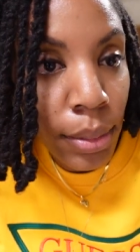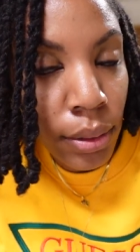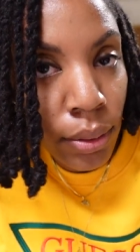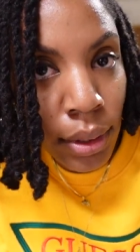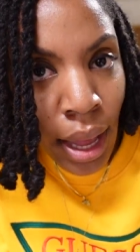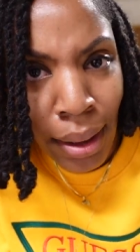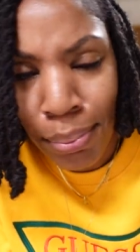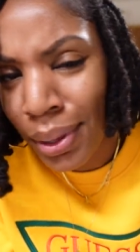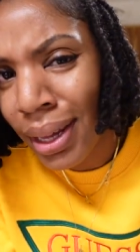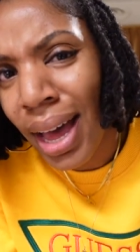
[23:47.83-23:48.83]
be doing
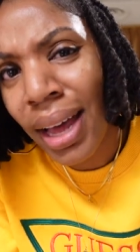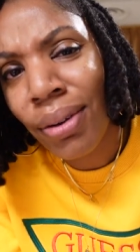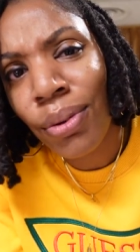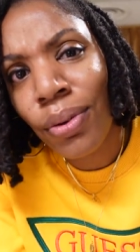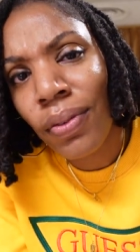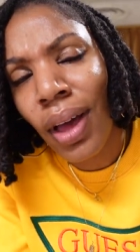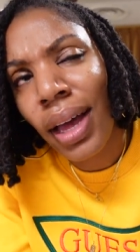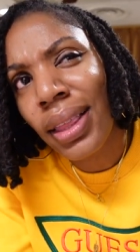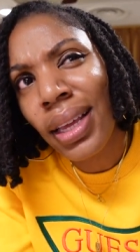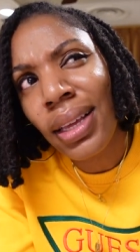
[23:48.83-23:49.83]
that, but I don't know if,
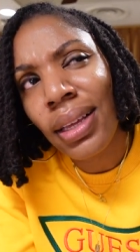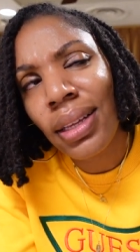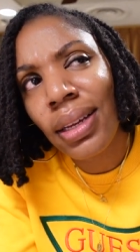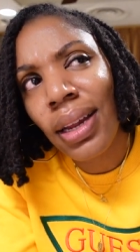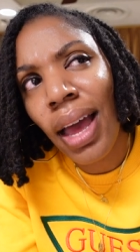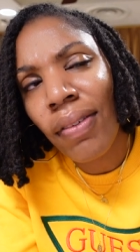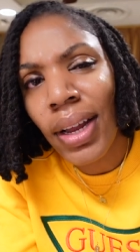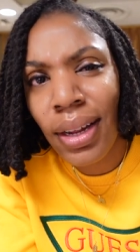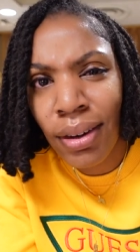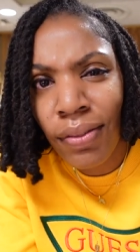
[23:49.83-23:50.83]
I think, have
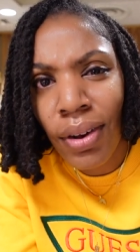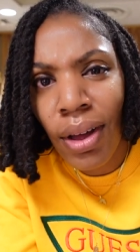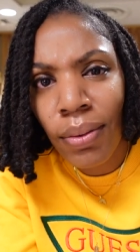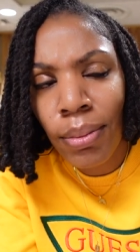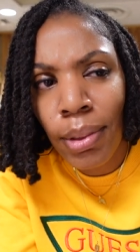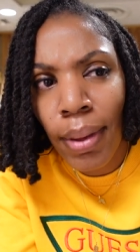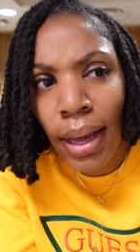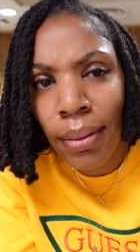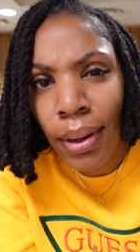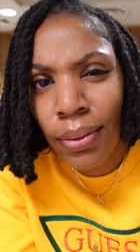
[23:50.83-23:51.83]
I done a vlog with me
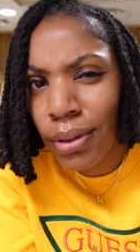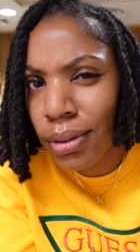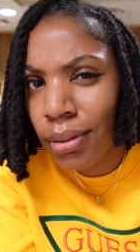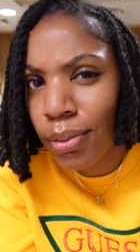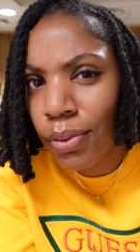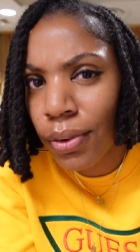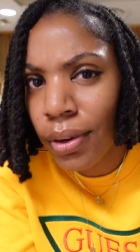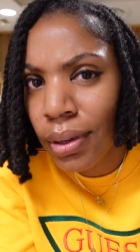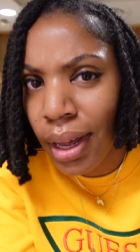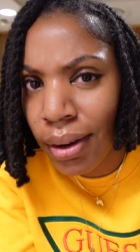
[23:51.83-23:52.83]
packing my orders before?
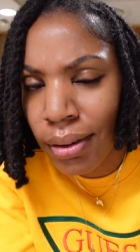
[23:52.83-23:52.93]
I don't